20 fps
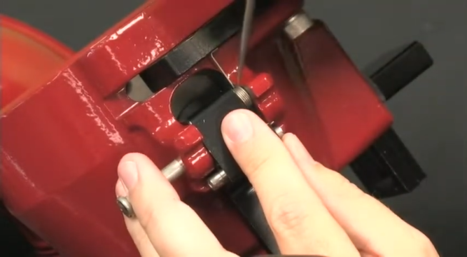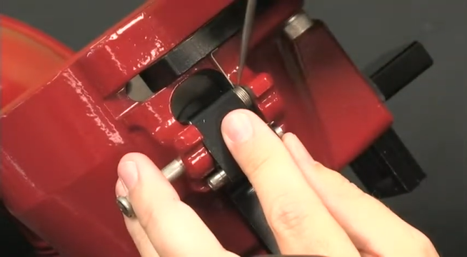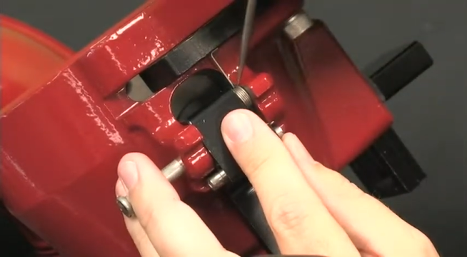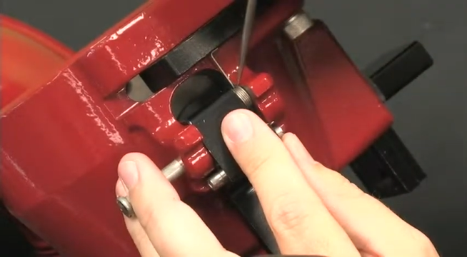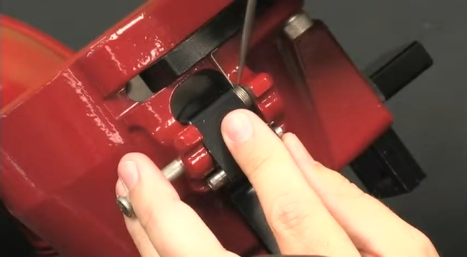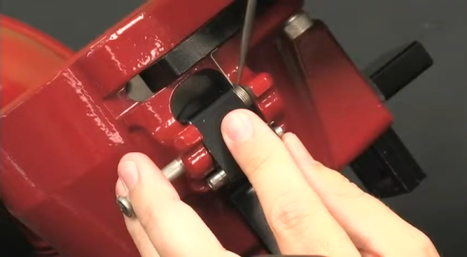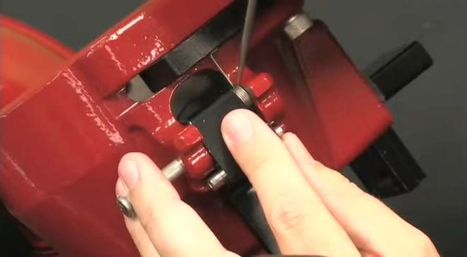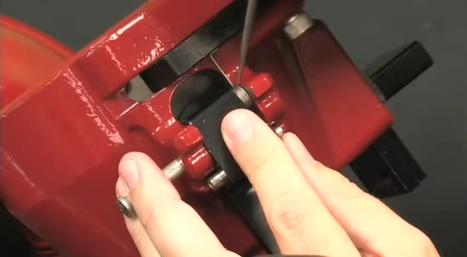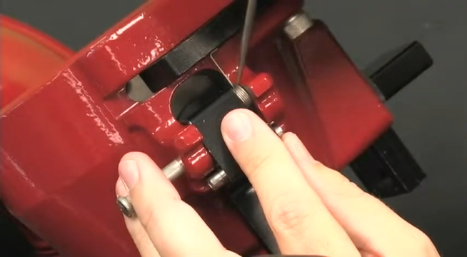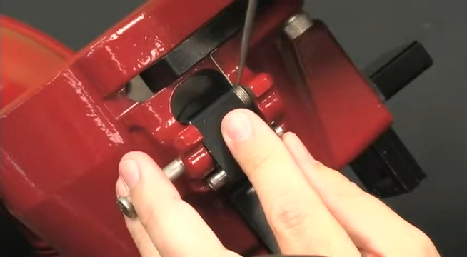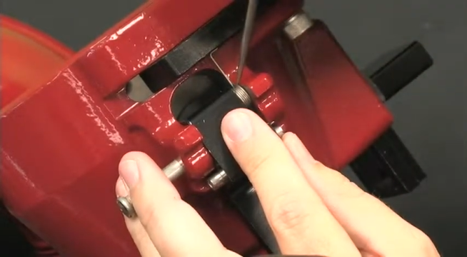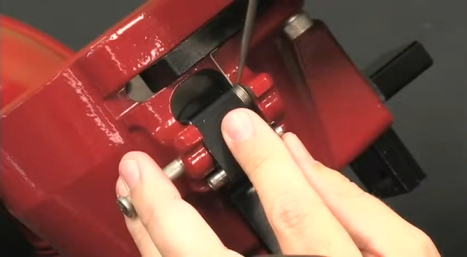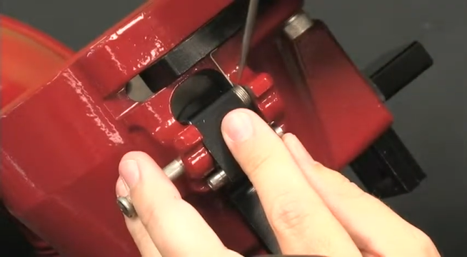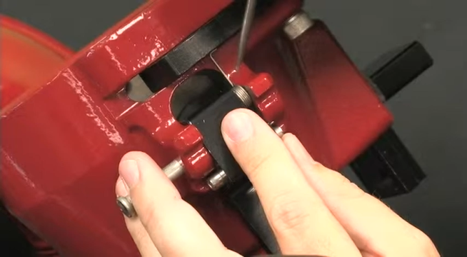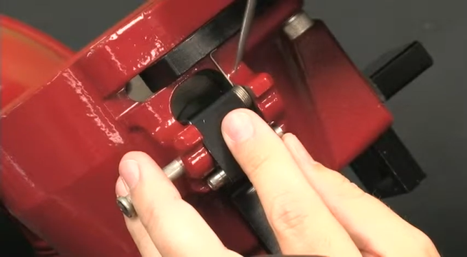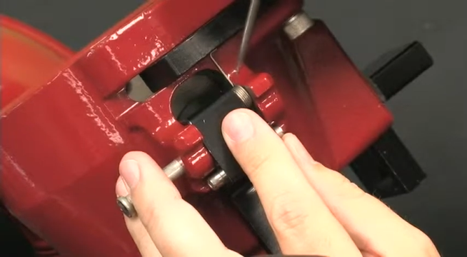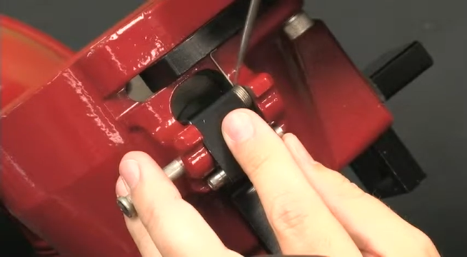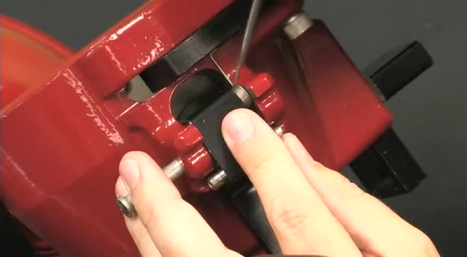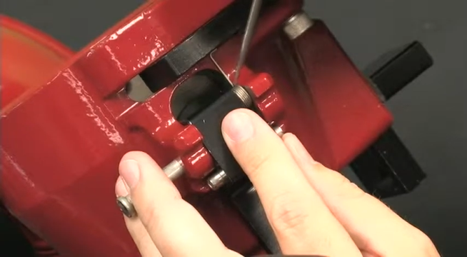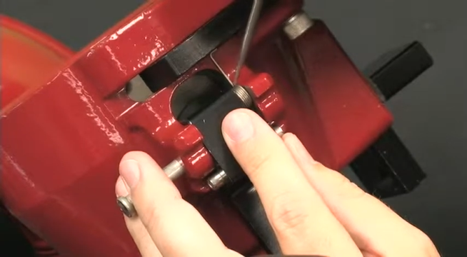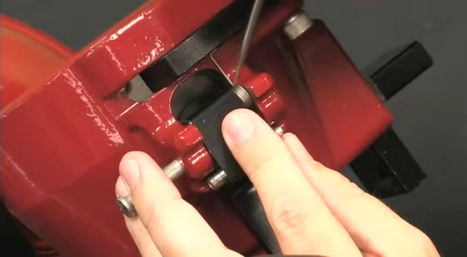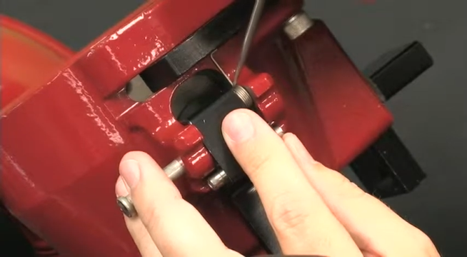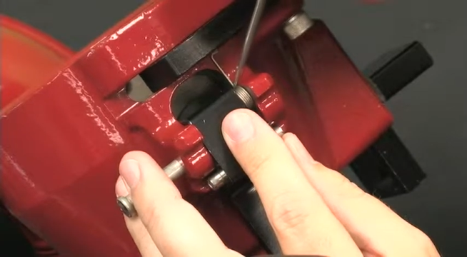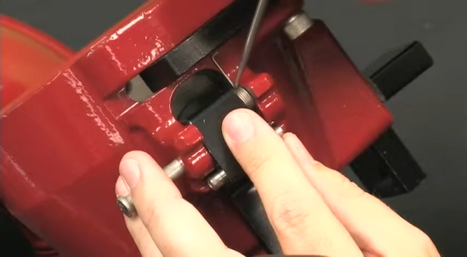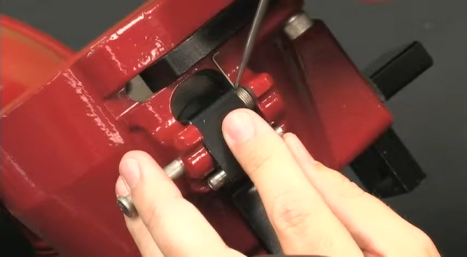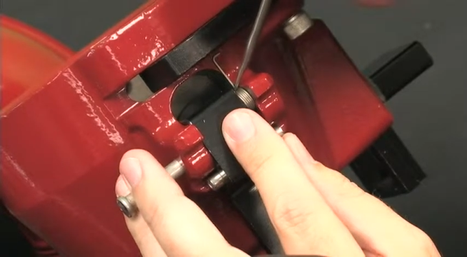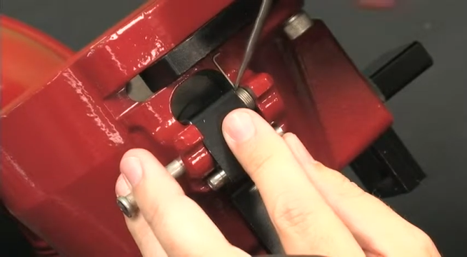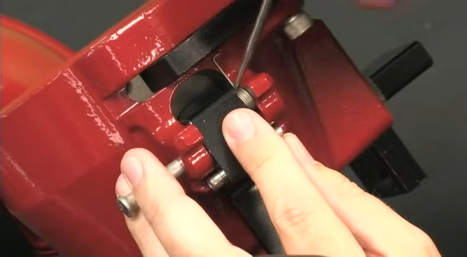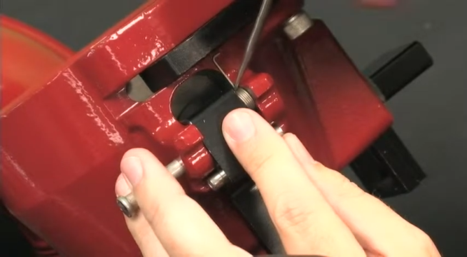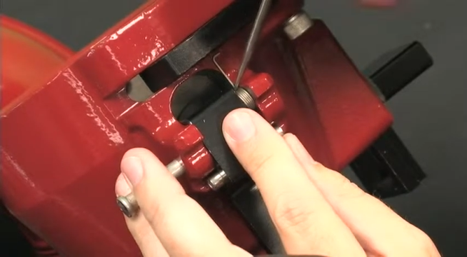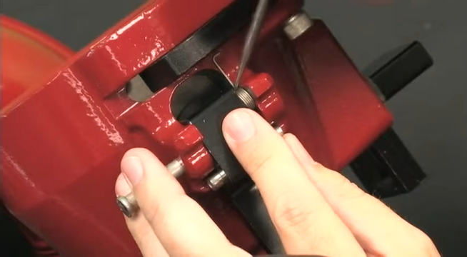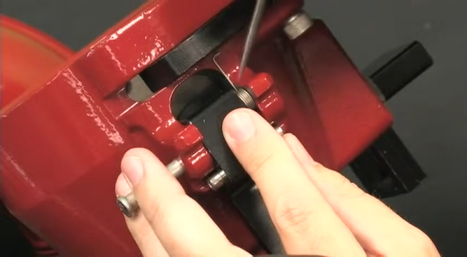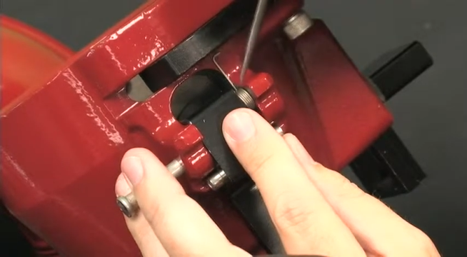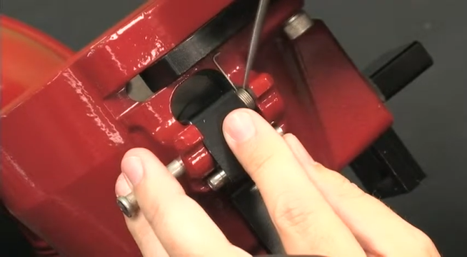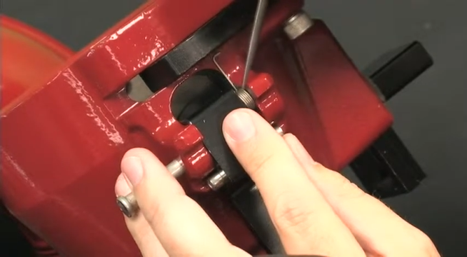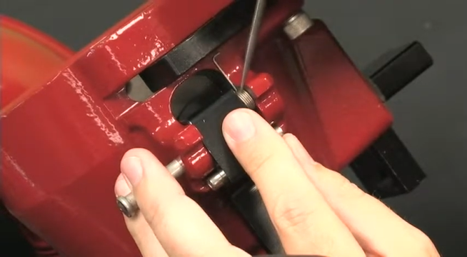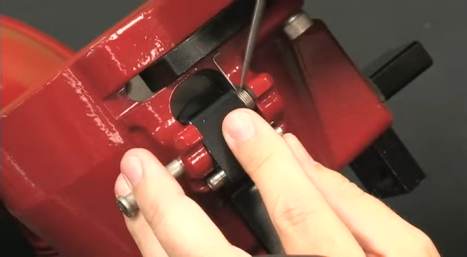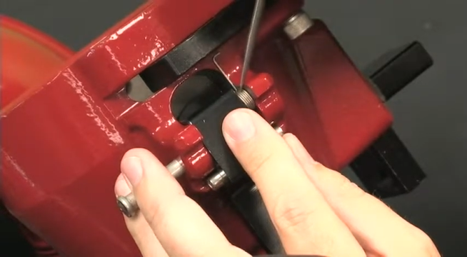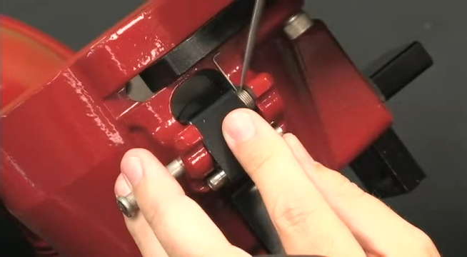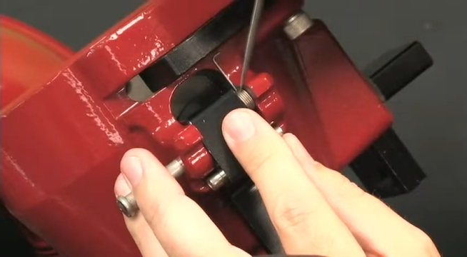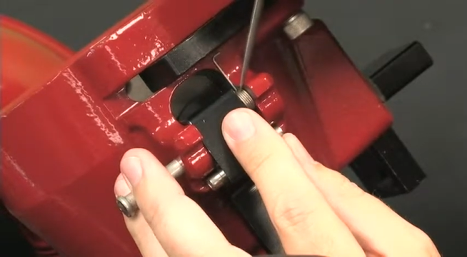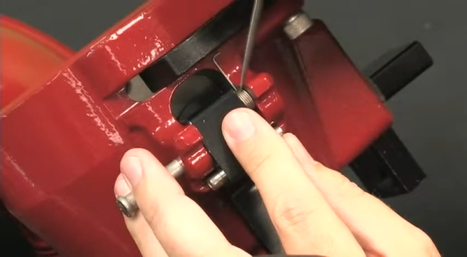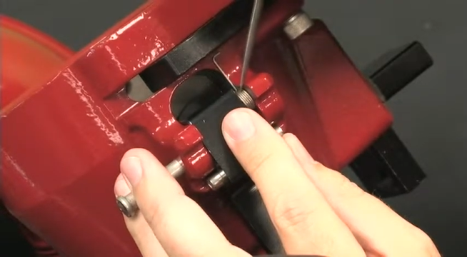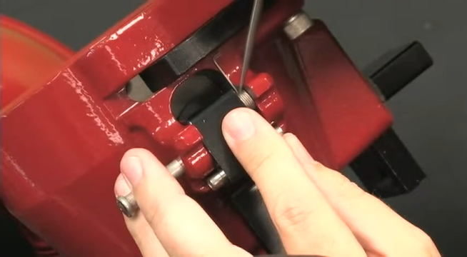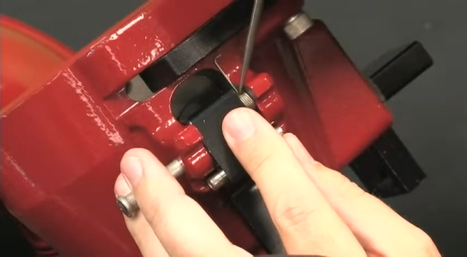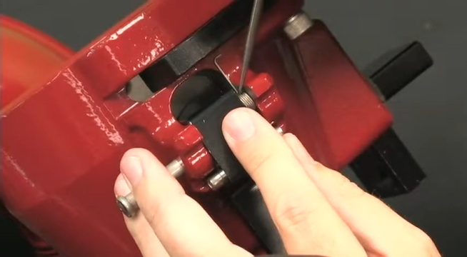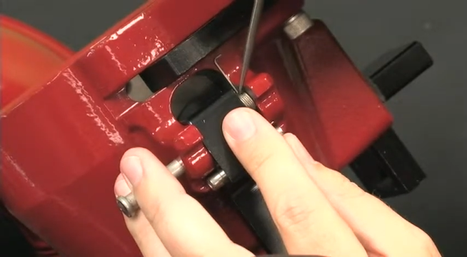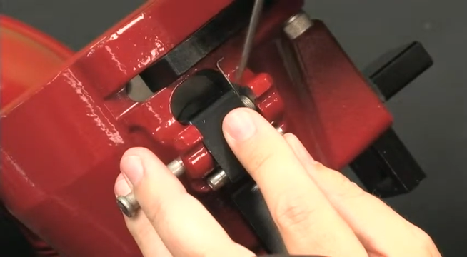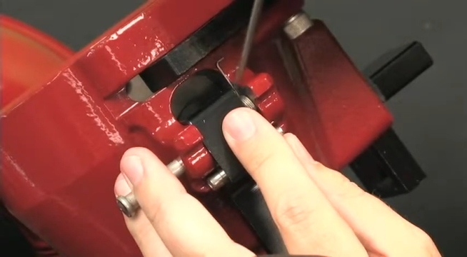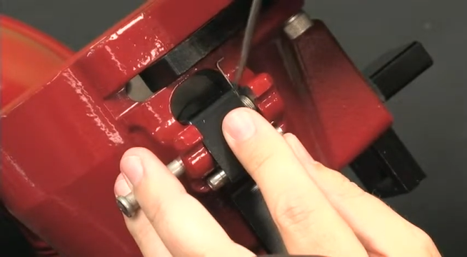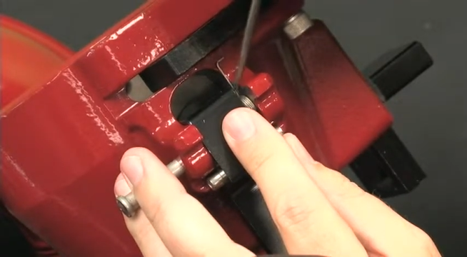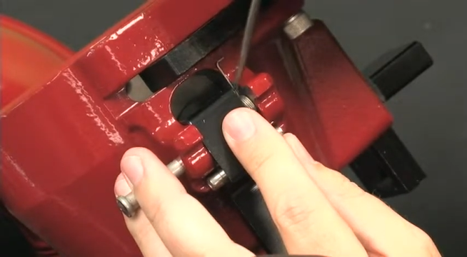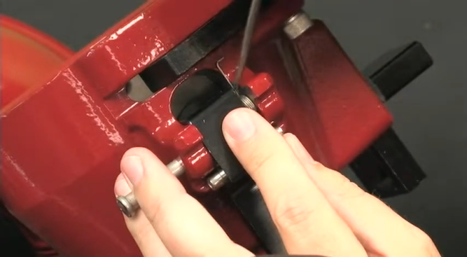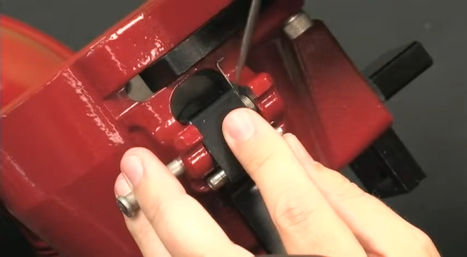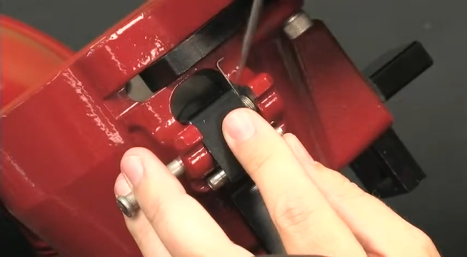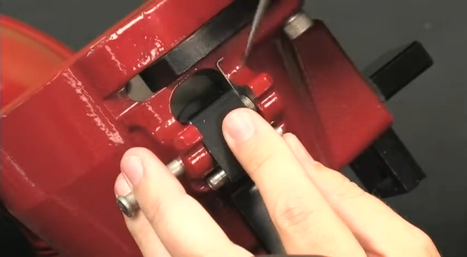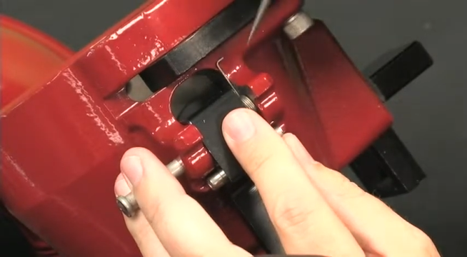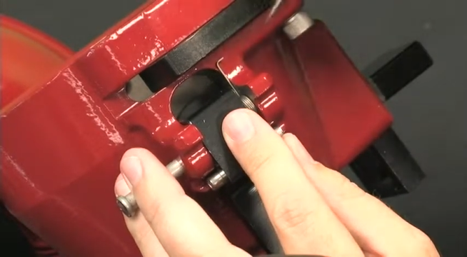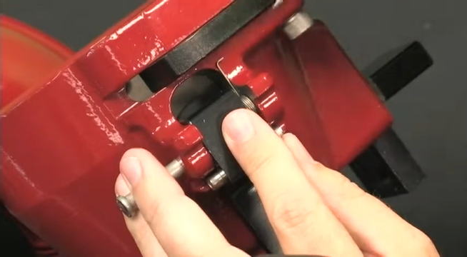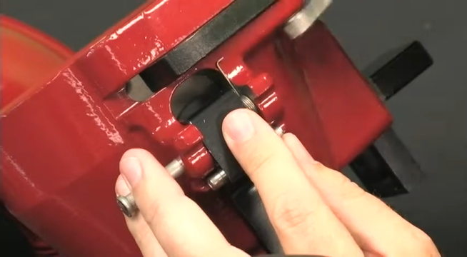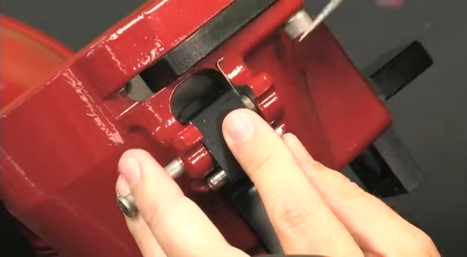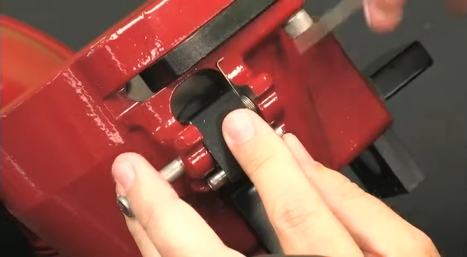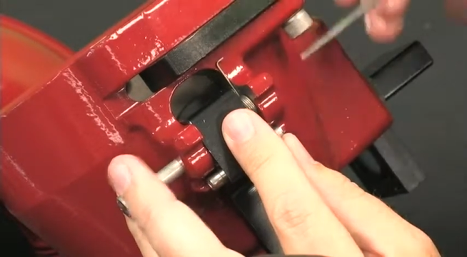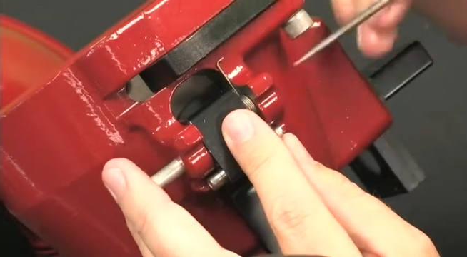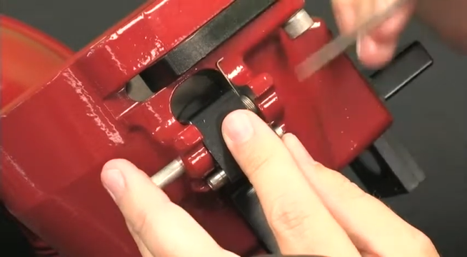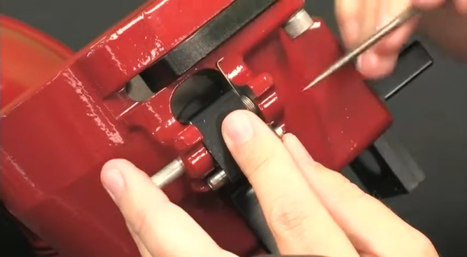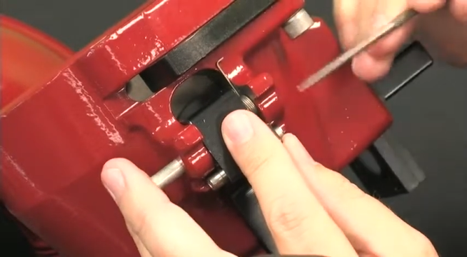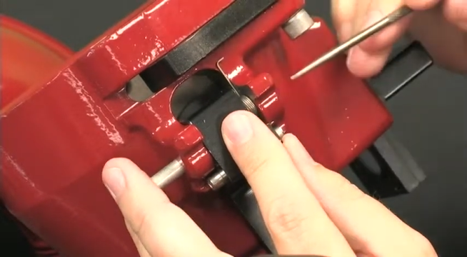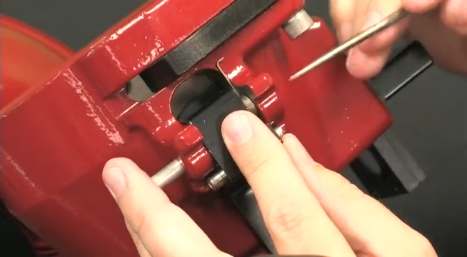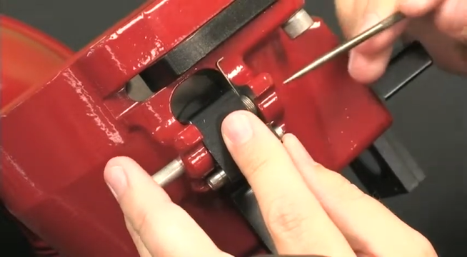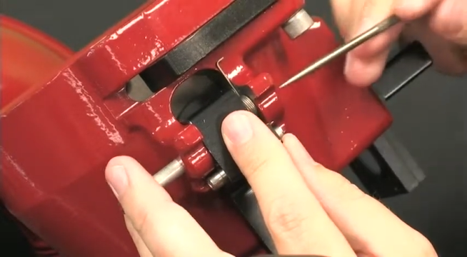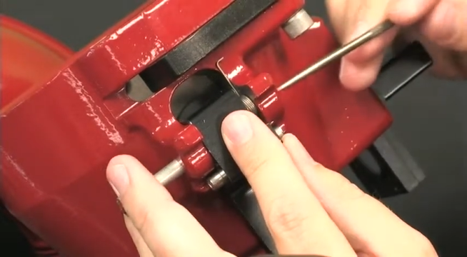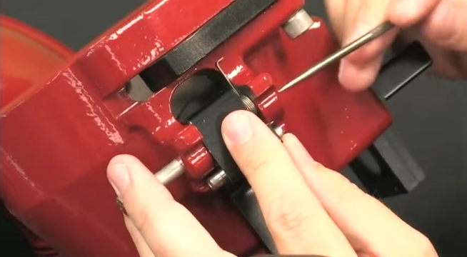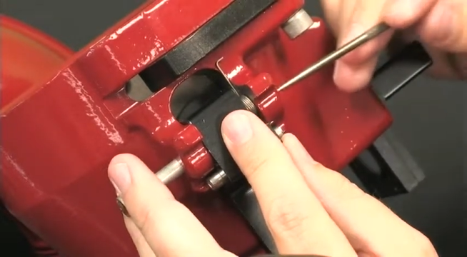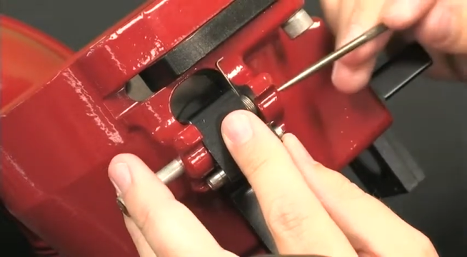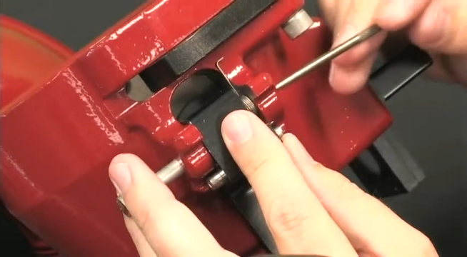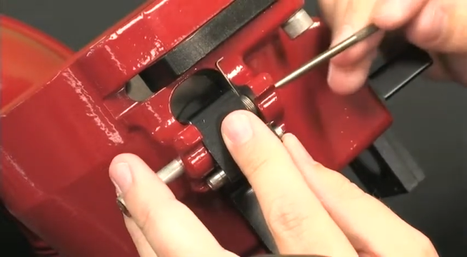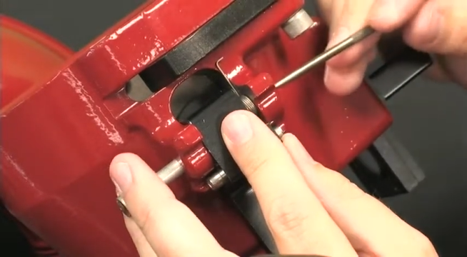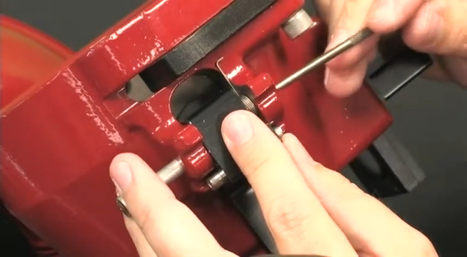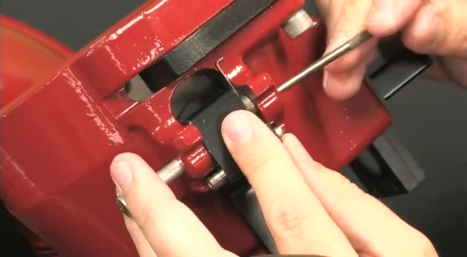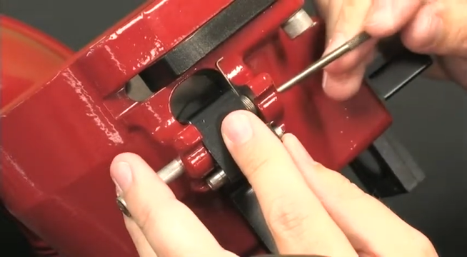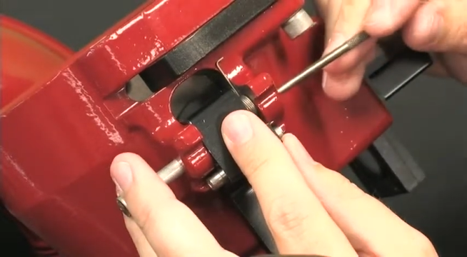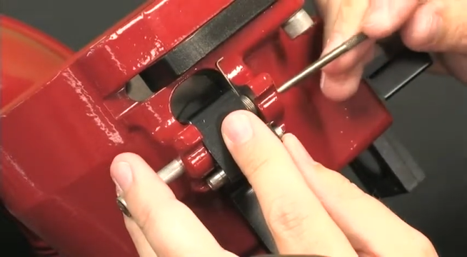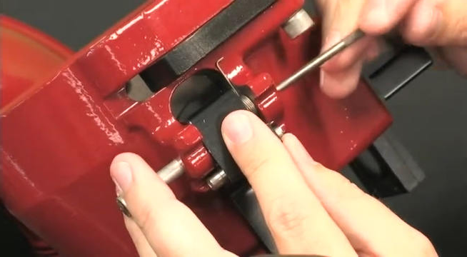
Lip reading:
No face is visible, so there are no lips to read.